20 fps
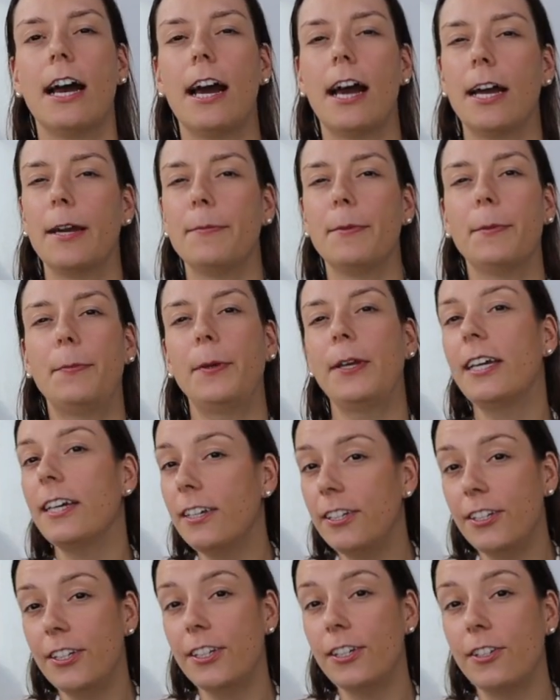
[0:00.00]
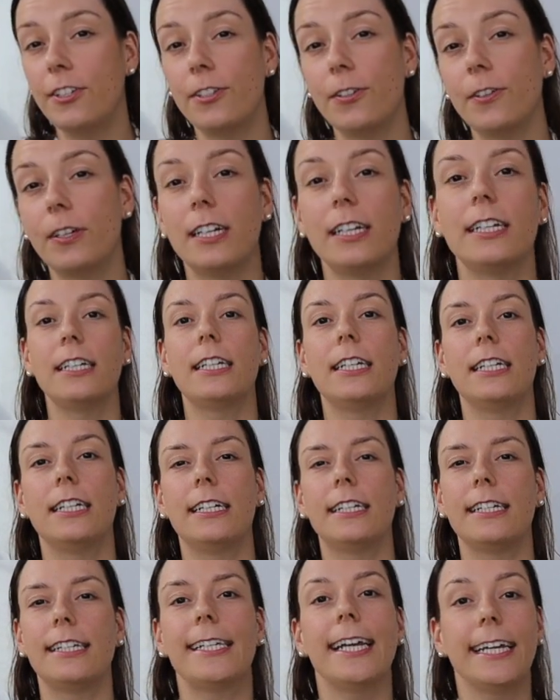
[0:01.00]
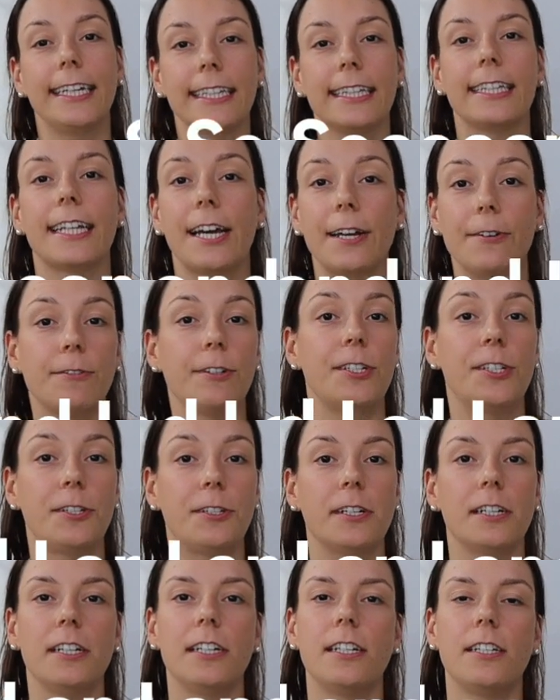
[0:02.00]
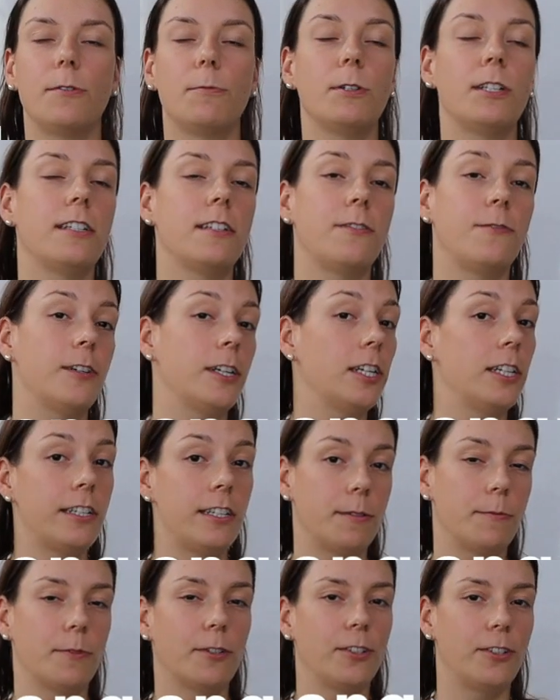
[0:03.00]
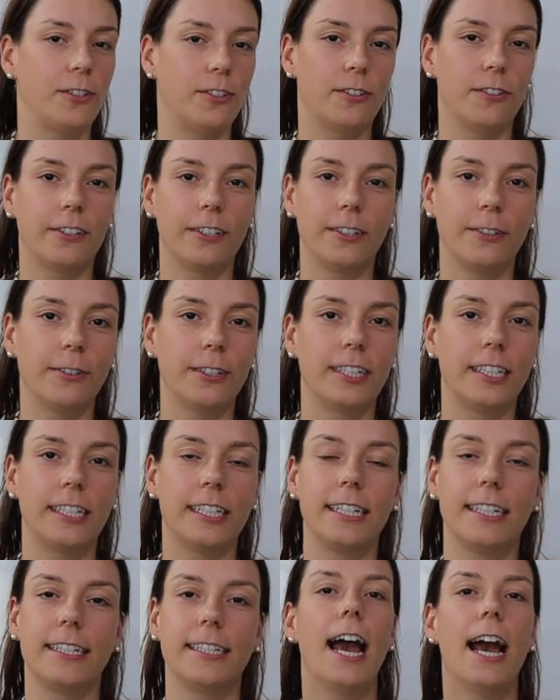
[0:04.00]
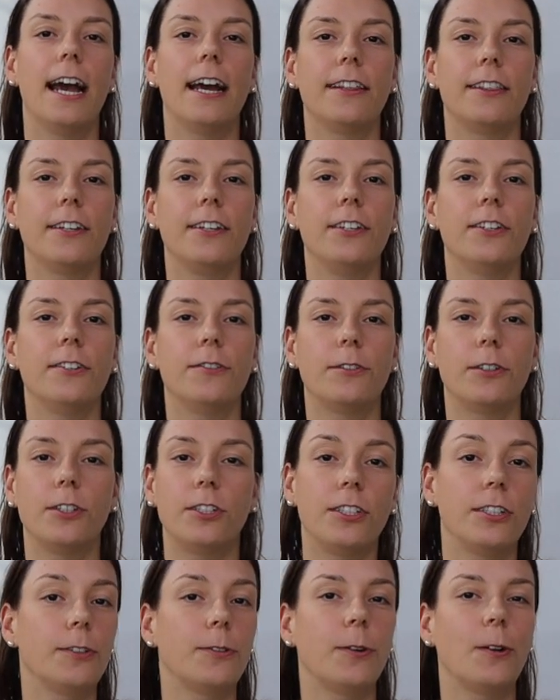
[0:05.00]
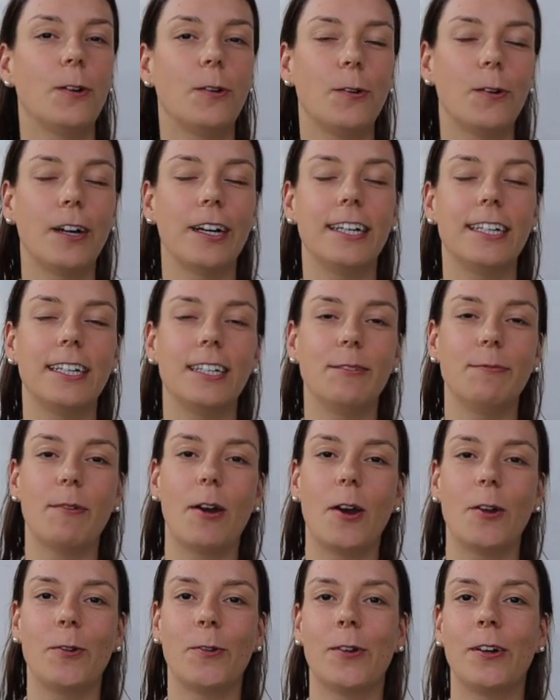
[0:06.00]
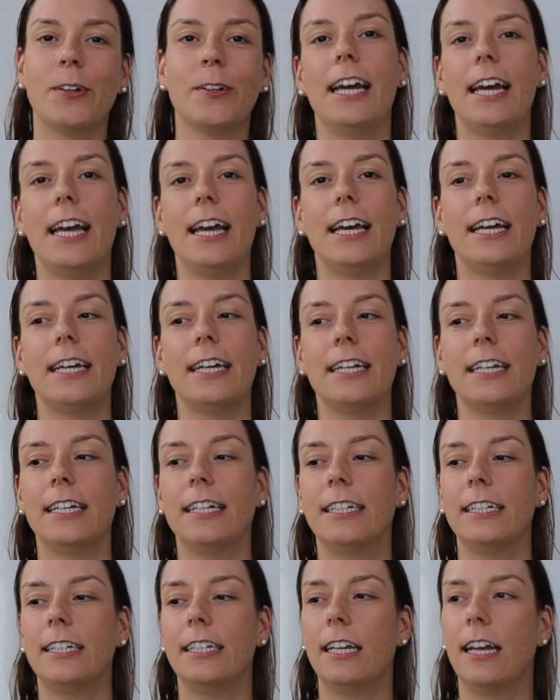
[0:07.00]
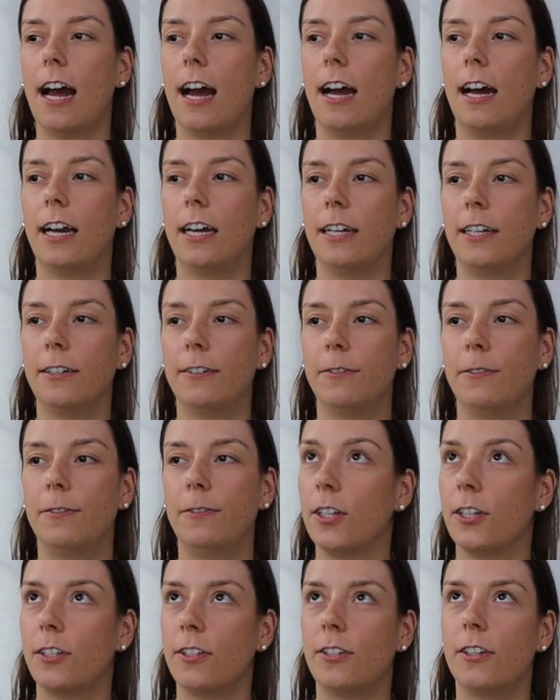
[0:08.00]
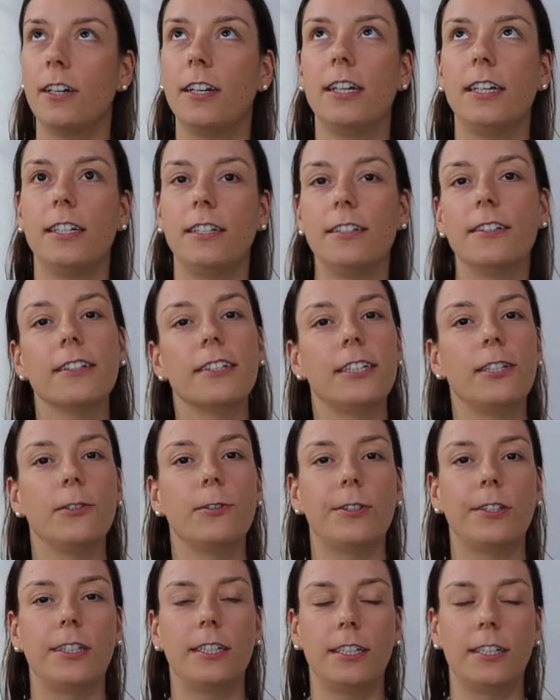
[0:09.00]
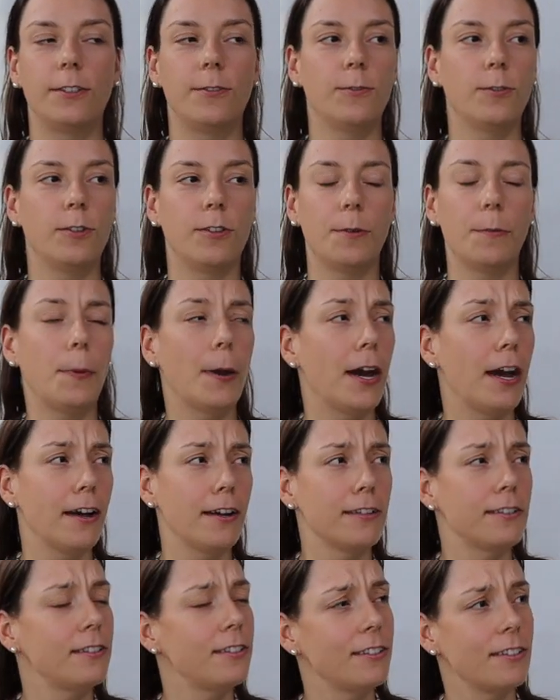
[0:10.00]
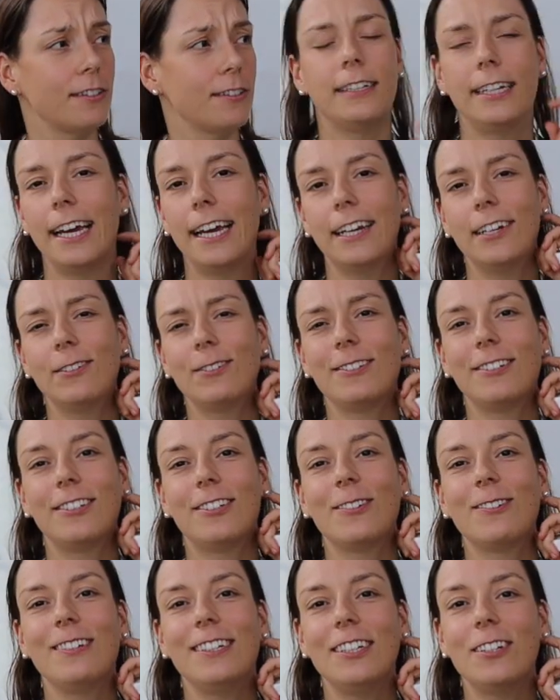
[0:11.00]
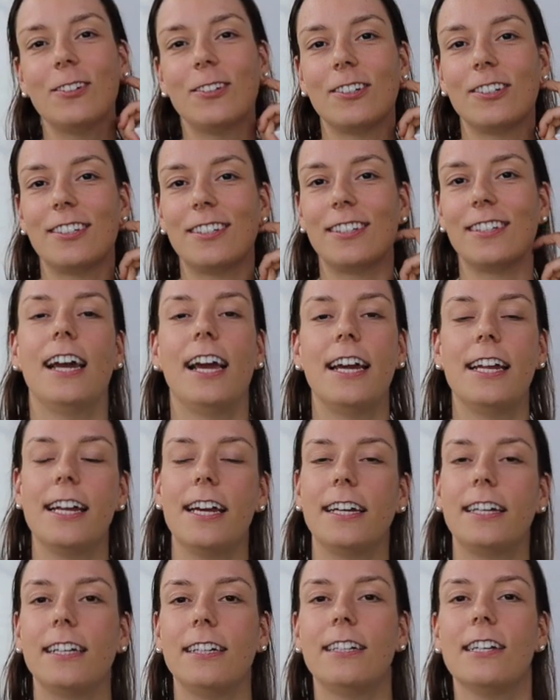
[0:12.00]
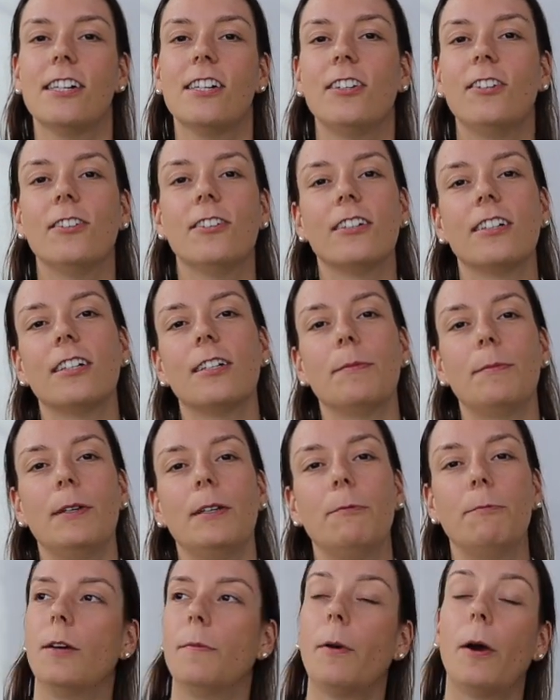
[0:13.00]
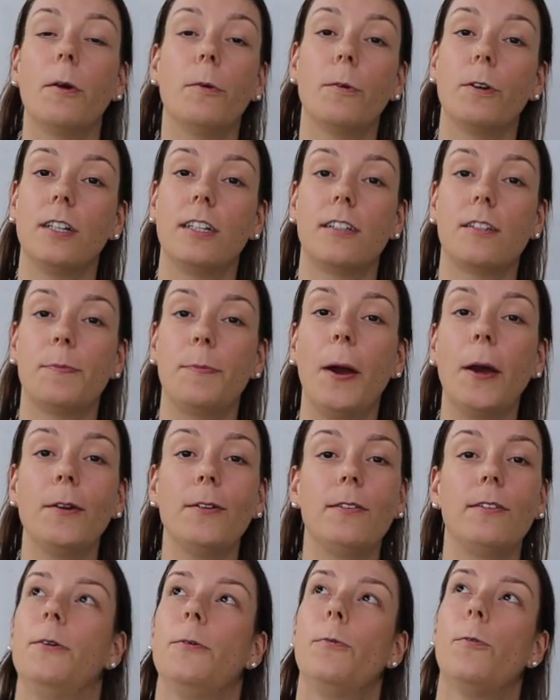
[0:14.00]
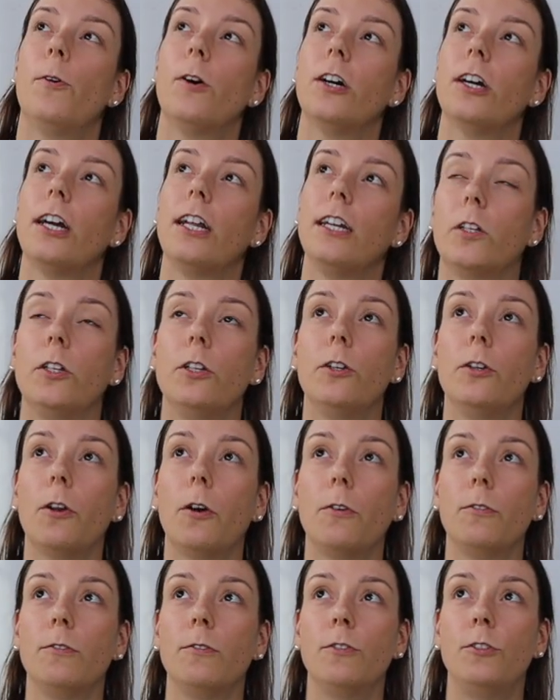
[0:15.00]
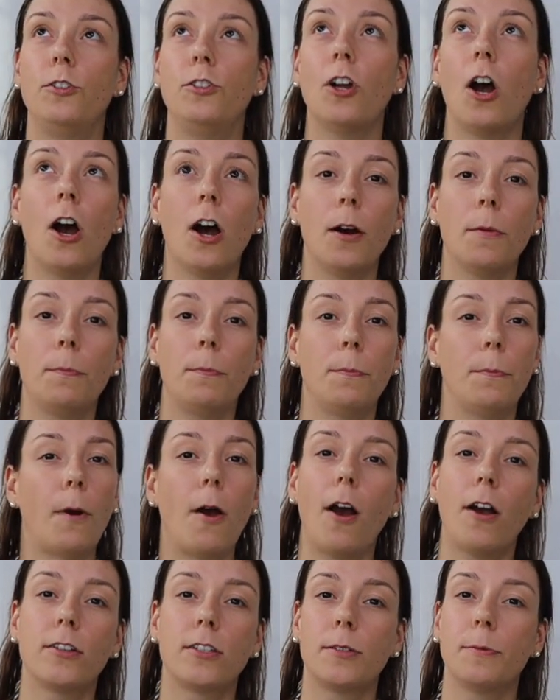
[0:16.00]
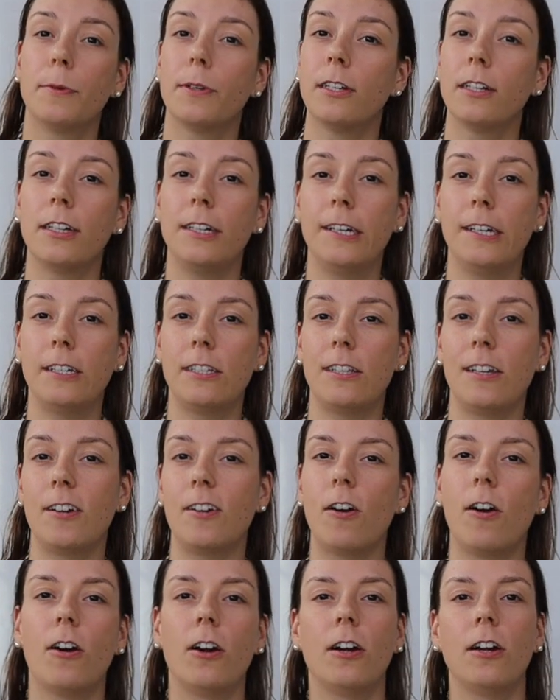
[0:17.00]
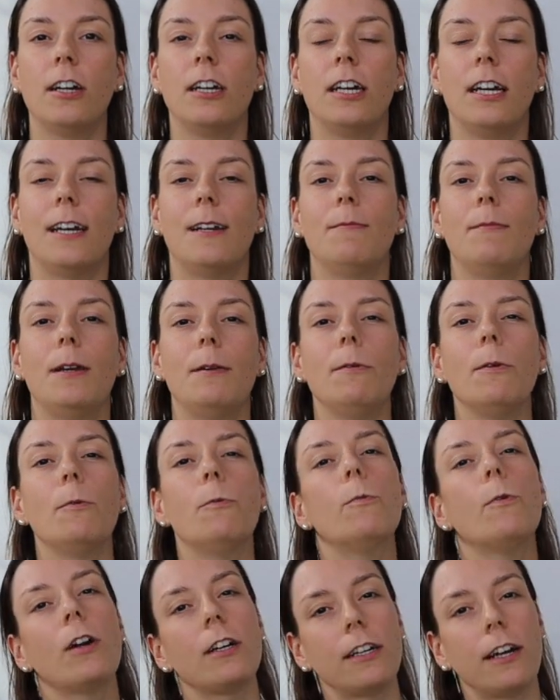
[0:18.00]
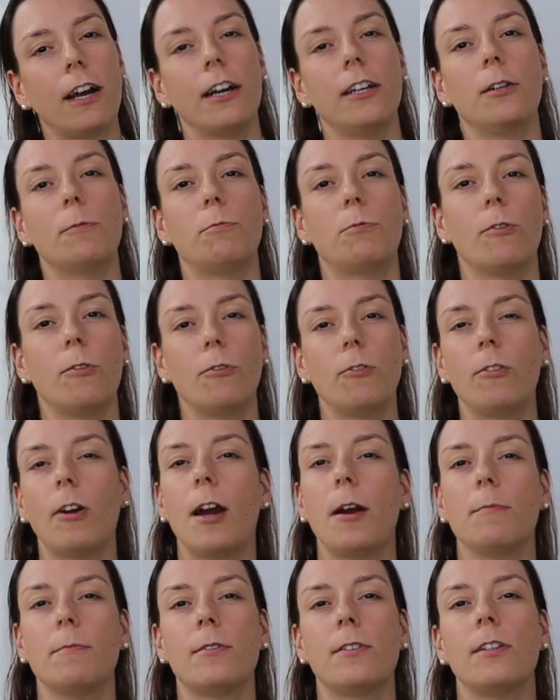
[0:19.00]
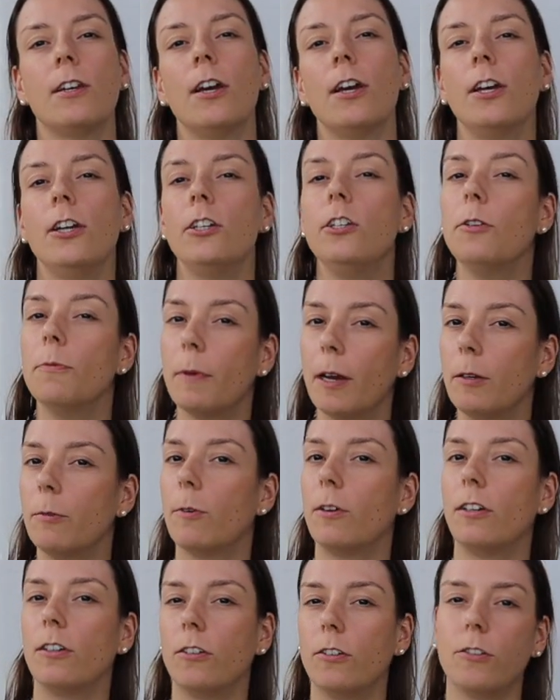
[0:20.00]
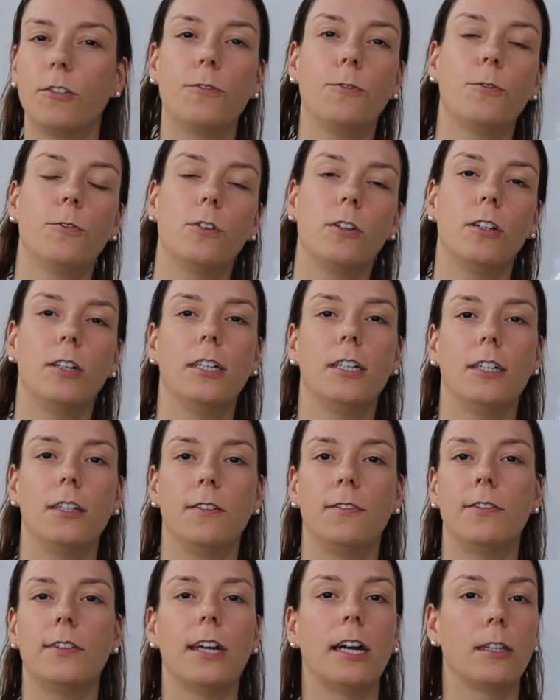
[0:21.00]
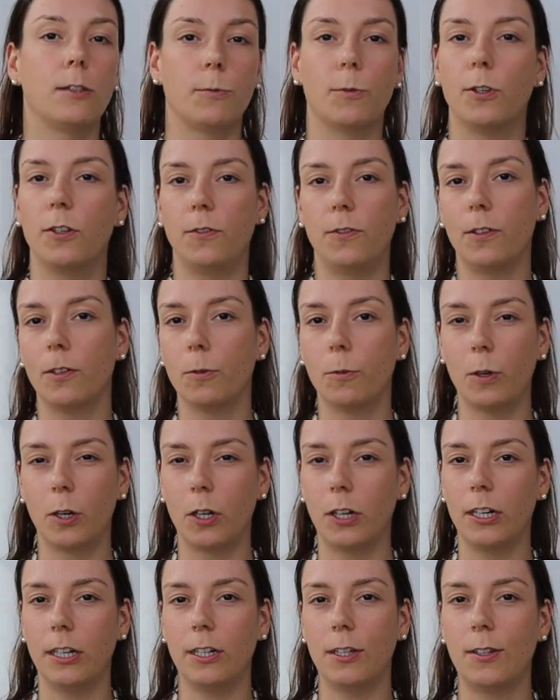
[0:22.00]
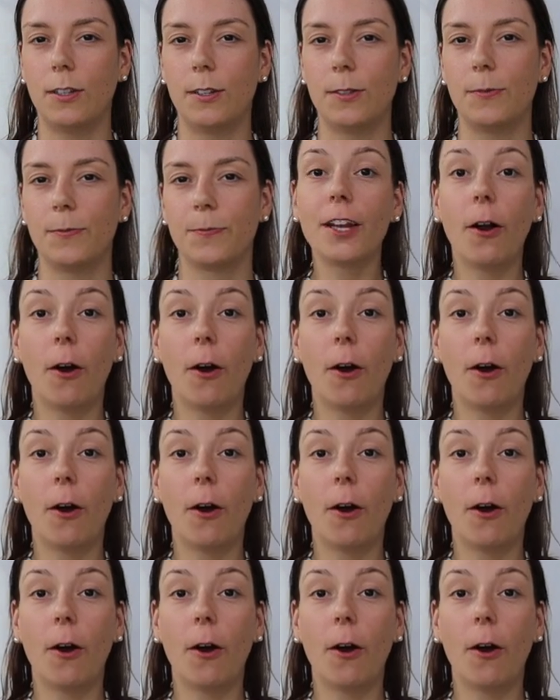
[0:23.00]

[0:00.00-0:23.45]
I'm a PhD student in second language studies, which is very similar to linguistics, at the University of Hawaii at Manoa, and I've studied linguistics for the past 10 or so years. And I can tell you a little bit about what it's about, what, you know, job possibilities there are, and maybe what kind of programs you might want to look for if that's one of your worries.